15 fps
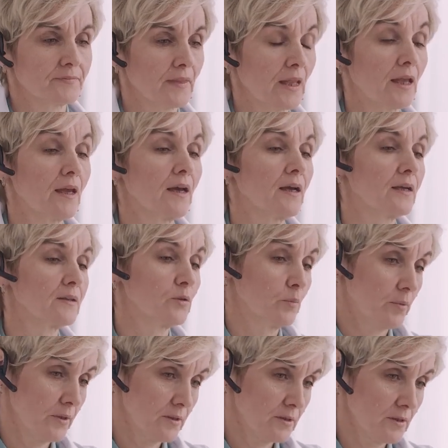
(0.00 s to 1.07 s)
was doing what every
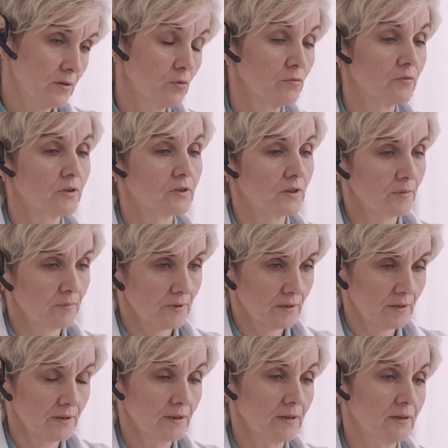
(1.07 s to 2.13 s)
health guru
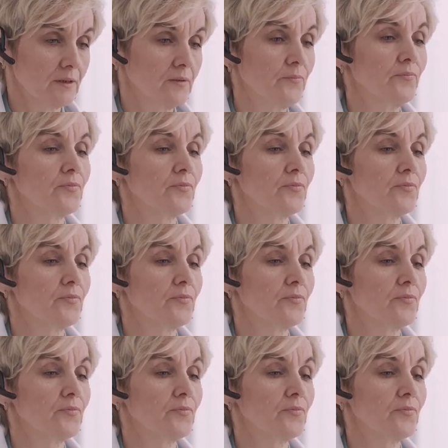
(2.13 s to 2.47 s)
preaches: